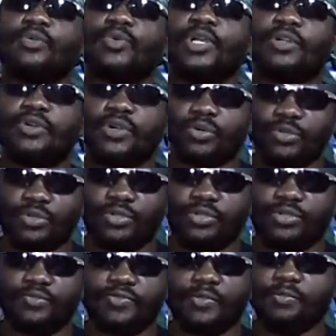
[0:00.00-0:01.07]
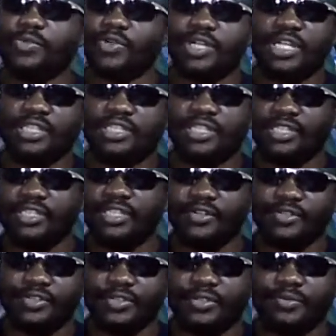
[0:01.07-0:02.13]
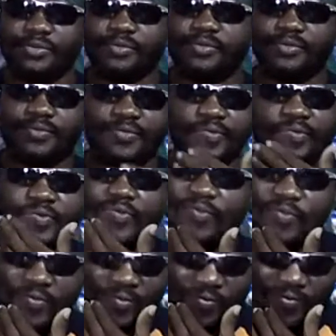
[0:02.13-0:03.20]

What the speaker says: No, they say it was in a warehouse for more than 6 years now.